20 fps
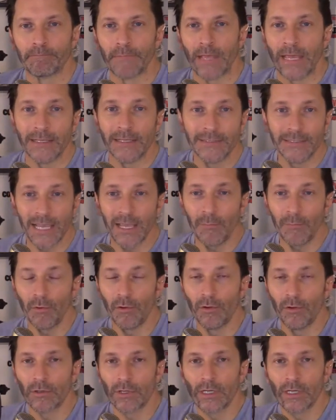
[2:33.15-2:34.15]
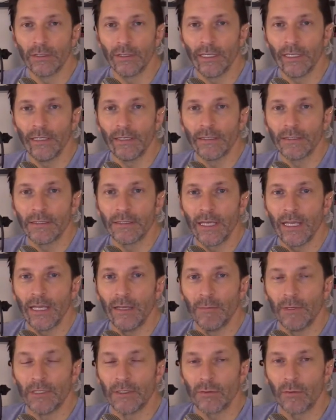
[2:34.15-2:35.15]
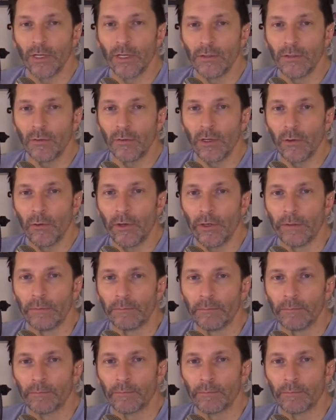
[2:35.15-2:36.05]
example, are going to lead this team in 2021?